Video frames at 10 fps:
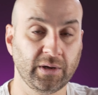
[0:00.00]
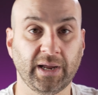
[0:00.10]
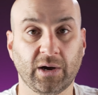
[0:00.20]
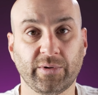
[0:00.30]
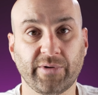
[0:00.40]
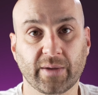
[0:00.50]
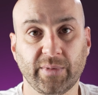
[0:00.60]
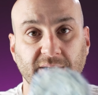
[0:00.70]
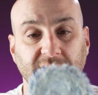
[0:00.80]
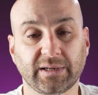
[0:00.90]
Now, we
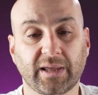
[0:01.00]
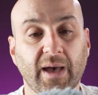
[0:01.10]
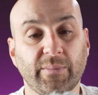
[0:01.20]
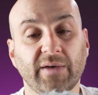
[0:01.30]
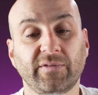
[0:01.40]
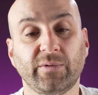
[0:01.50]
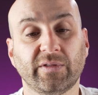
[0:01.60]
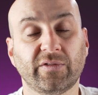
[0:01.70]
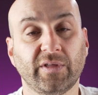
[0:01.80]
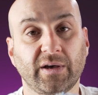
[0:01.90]
recommend cap heavy
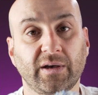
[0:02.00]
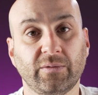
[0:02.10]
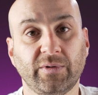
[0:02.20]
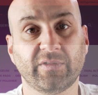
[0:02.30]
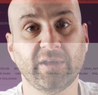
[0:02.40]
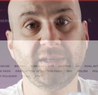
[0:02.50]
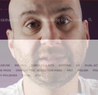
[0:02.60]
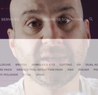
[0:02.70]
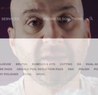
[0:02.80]
with these